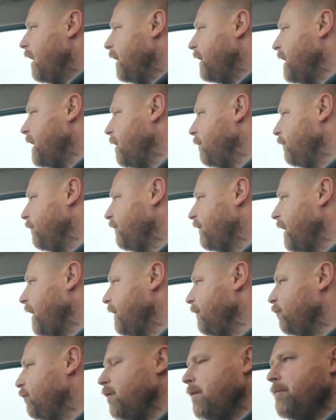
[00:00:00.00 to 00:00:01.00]
and they were
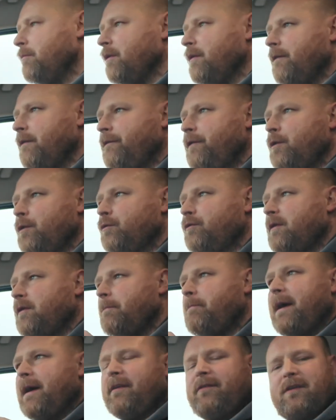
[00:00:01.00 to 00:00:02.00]
saying to him, but the food's
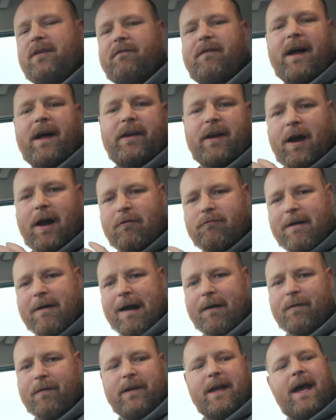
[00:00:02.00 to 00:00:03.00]
the best they've had
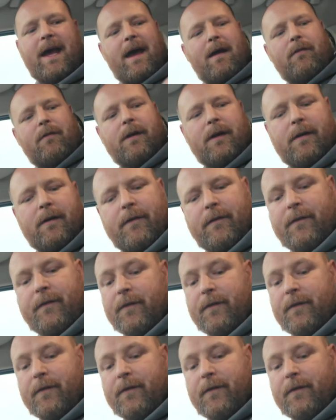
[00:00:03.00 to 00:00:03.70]
around the area.